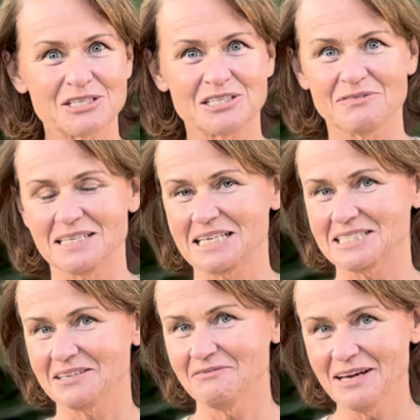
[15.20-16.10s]
just
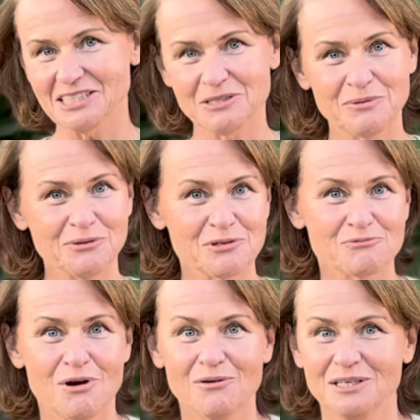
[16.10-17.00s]
fantastic vegetables
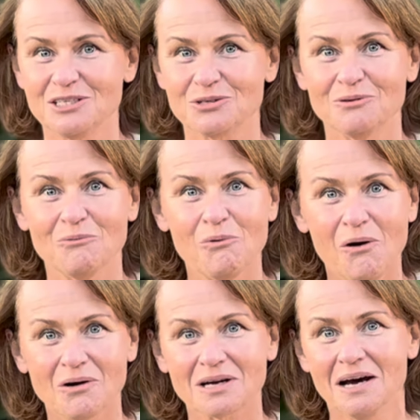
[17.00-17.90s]
thrown into a
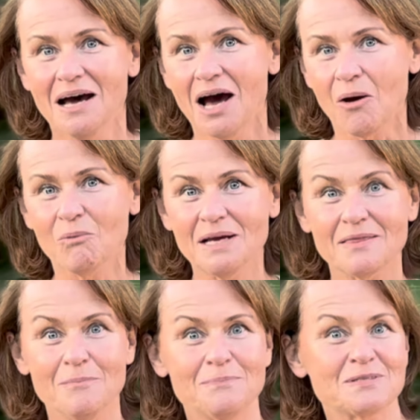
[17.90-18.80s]
wok
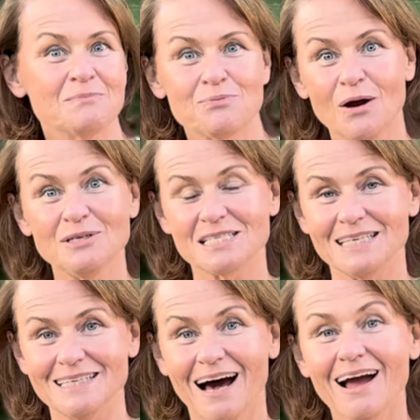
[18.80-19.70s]
with some
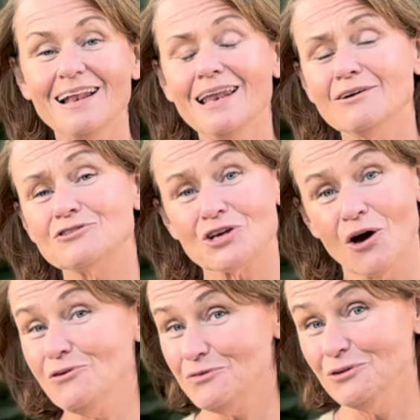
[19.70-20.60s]
protein. I love
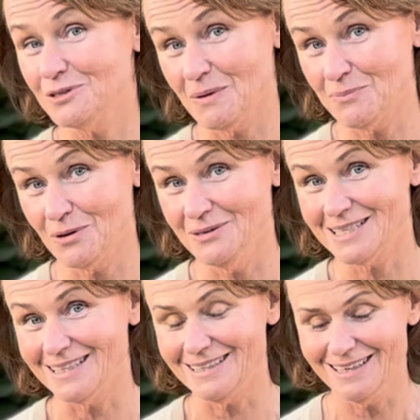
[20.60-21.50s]
tofu as my
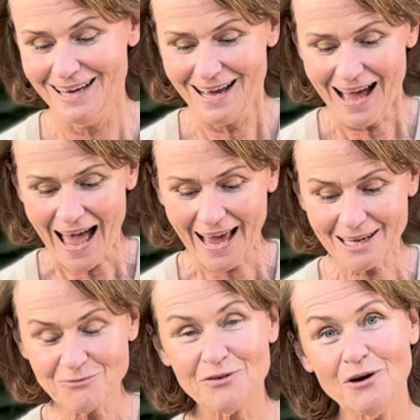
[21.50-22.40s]
protein, and
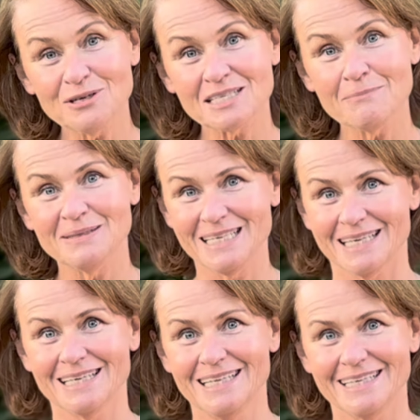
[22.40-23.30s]
I'm focusing
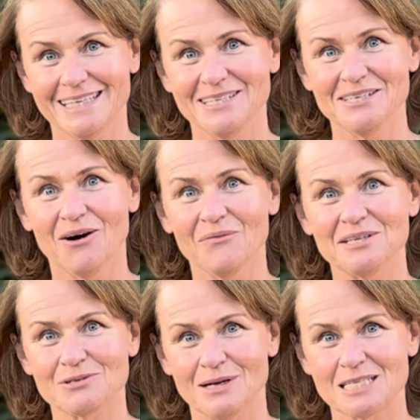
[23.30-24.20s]
particularly here on
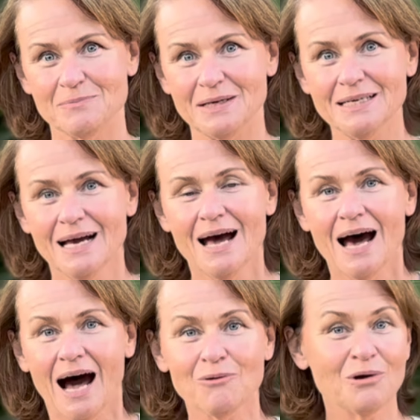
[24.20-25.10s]
this recipe.
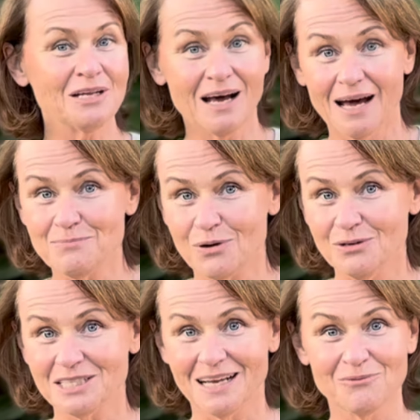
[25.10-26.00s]
I want it high
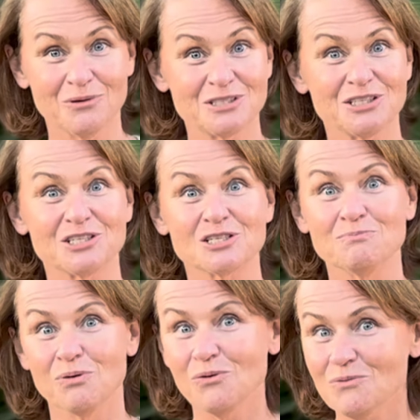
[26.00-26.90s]
protein, I want it to
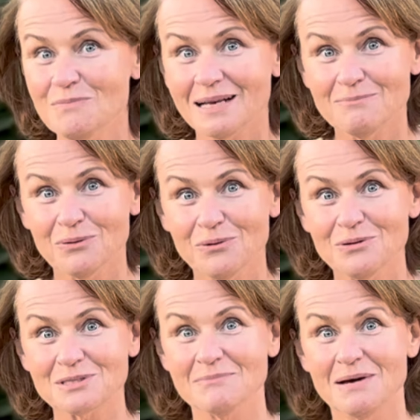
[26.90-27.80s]
support
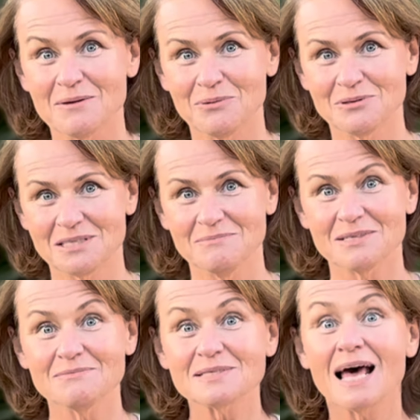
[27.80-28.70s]
menopause and menopause
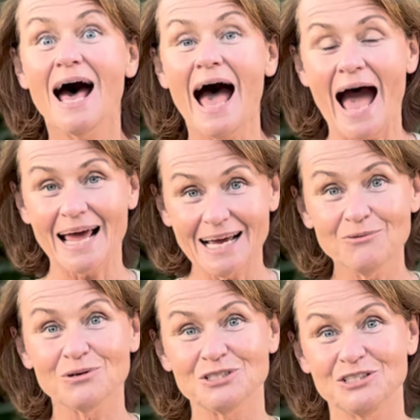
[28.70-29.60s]
symptoms, and I
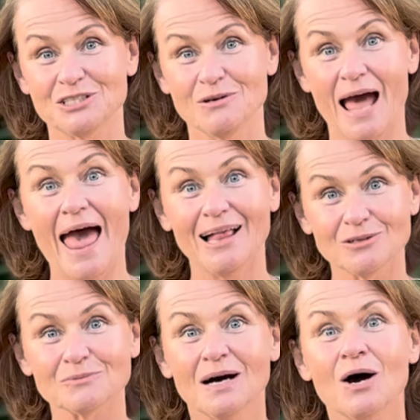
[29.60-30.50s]
want it to
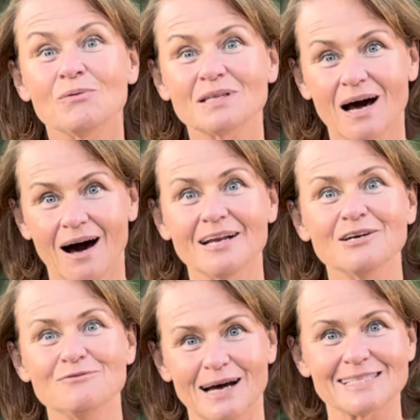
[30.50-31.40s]
help with
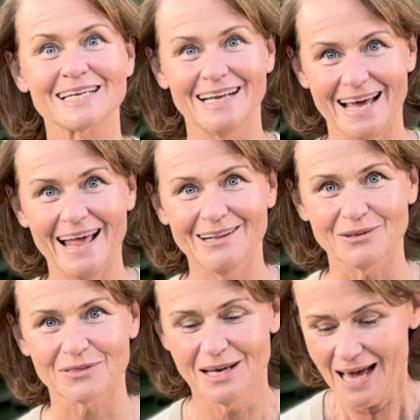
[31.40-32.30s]
cardiovascular health.
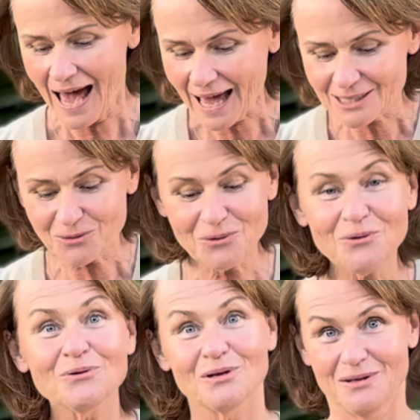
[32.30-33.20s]
And
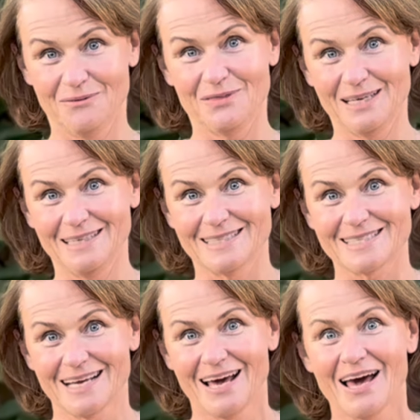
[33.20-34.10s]
all of
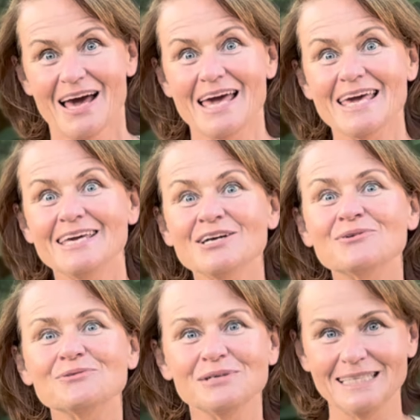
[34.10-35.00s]
these
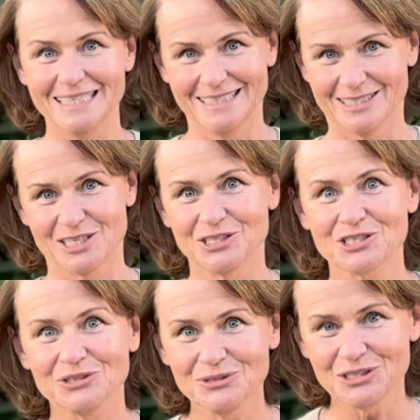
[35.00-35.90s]
ingredients
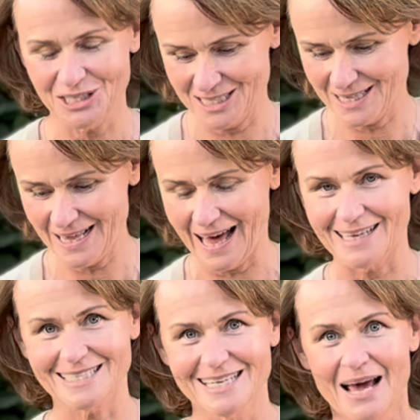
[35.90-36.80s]
do just
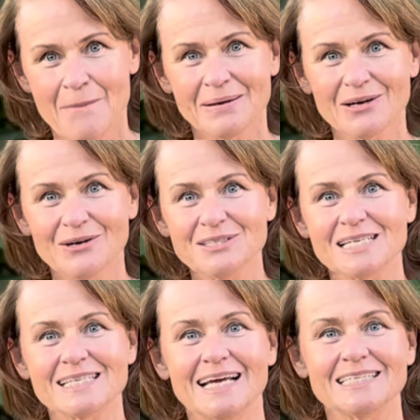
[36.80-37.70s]
that, because
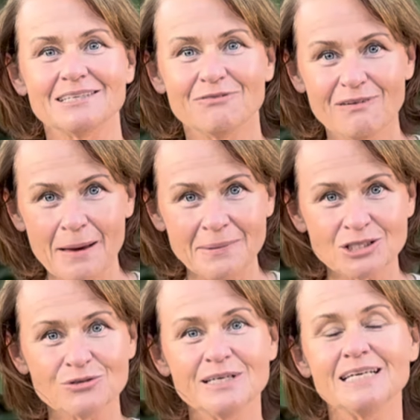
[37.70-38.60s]
it's
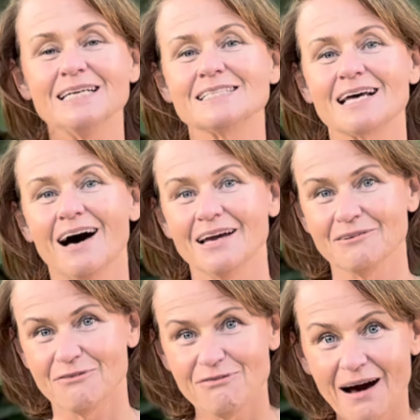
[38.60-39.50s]
anti-inflammatory, it's high
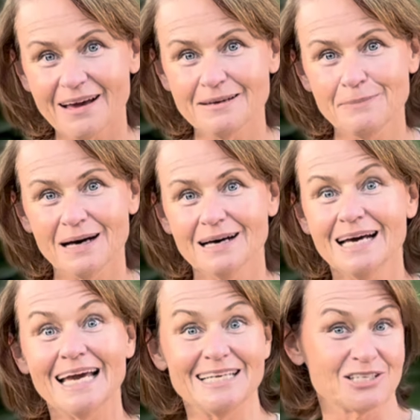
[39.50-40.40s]
in fibre,
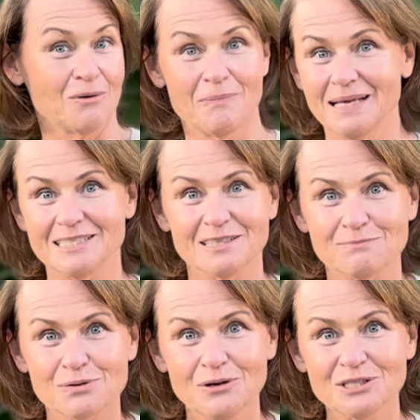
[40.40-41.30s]
it's got plenty of
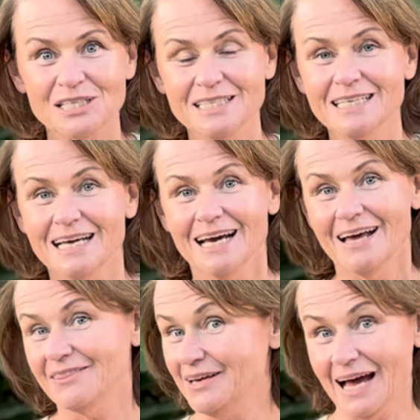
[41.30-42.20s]
protein,
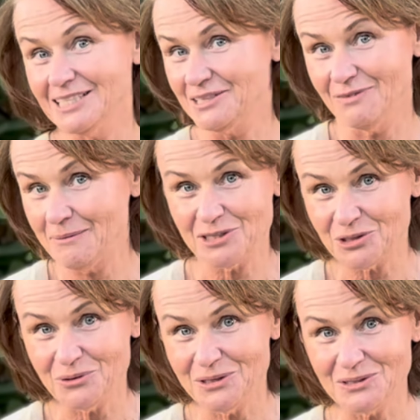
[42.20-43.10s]
the
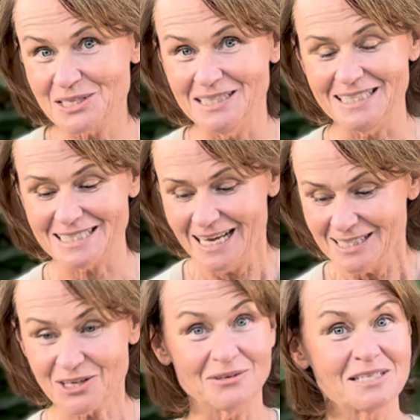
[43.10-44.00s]
anti-inflammatory oils in it,
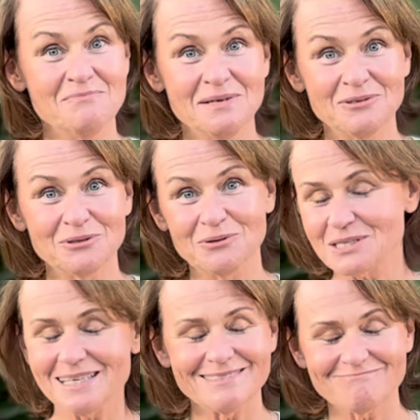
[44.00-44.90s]
it's got some minerals,
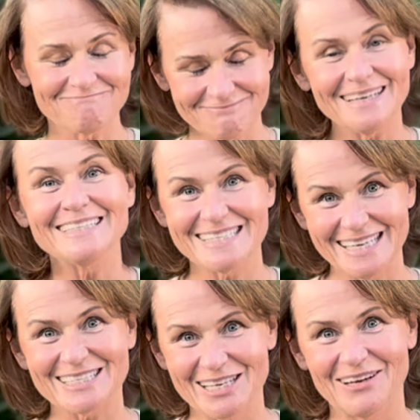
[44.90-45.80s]
it
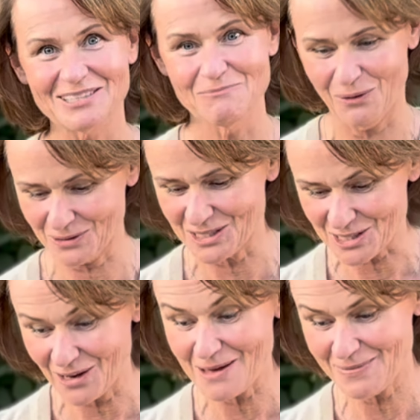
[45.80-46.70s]
ticks lots of boxes.
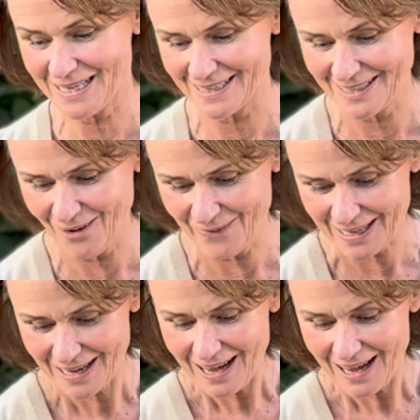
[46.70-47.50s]
So let me get going.